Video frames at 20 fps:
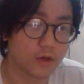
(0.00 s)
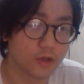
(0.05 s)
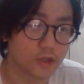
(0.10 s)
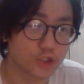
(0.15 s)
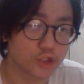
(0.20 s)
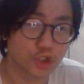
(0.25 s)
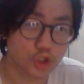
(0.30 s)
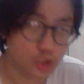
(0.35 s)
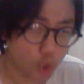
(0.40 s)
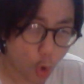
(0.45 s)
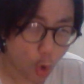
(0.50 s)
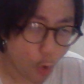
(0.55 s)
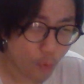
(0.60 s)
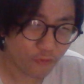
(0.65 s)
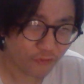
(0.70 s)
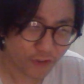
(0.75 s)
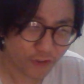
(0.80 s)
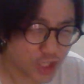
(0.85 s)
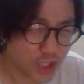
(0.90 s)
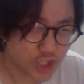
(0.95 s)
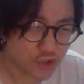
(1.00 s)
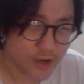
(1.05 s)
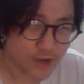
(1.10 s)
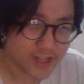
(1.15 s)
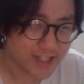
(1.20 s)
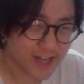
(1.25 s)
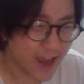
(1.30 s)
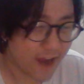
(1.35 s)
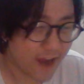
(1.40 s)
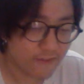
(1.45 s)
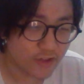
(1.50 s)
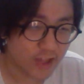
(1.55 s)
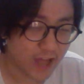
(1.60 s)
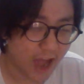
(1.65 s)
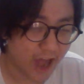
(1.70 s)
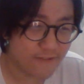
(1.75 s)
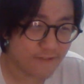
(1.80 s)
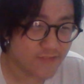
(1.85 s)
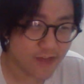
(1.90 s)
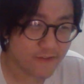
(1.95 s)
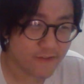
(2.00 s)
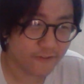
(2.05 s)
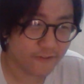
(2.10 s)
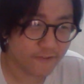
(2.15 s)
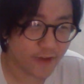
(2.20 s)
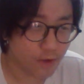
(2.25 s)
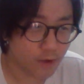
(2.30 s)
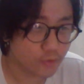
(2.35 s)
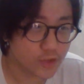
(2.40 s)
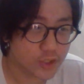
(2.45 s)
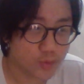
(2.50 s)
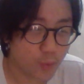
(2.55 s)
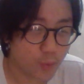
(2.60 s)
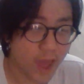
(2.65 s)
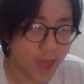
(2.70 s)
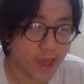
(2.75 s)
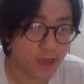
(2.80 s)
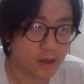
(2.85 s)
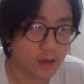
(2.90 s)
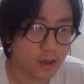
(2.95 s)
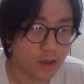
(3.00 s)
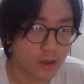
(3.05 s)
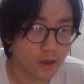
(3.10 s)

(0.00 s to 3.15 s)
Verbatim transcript: So frustrated at everything. I've never felt this way.